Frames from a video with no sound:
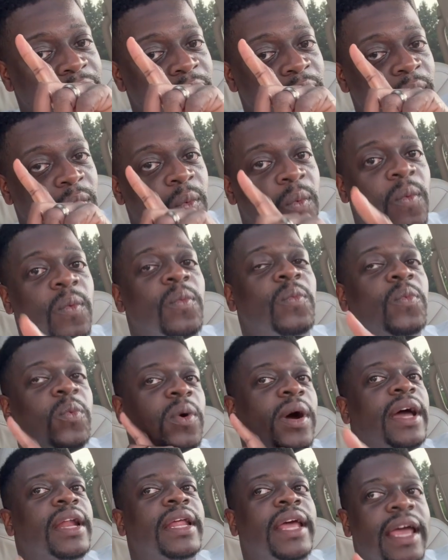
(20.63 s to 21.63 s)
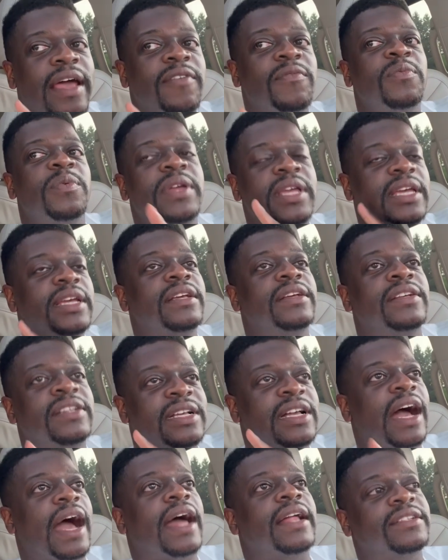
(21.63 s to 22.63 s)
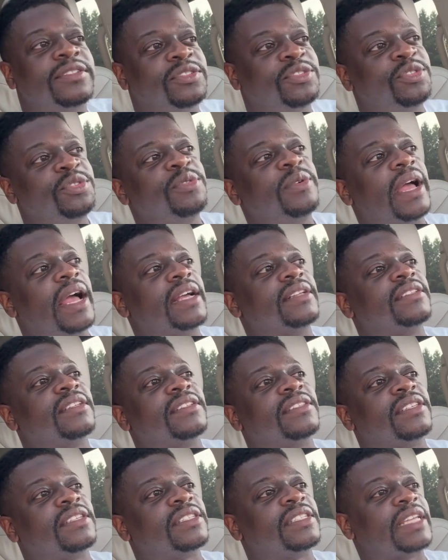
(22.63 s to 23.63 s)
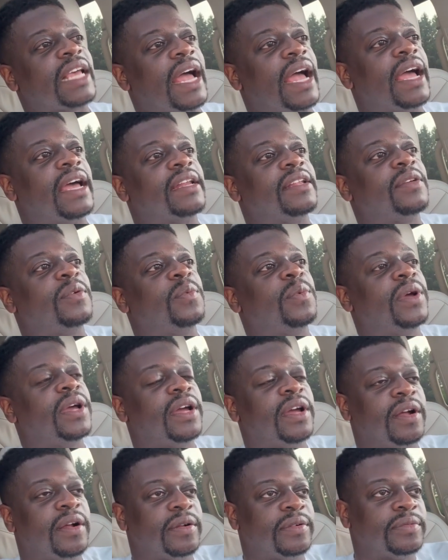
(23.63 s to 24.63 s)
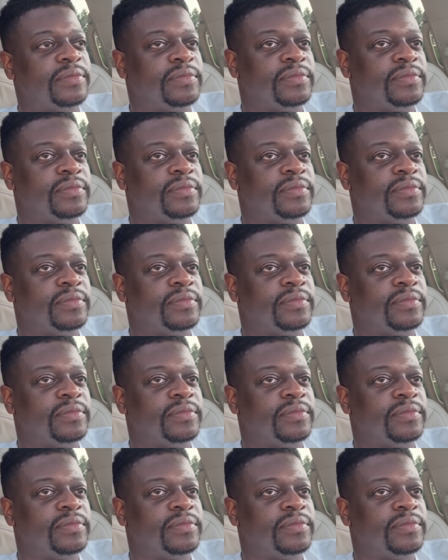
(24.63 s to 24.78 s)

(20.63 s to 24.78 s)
what have we gotten to as a society where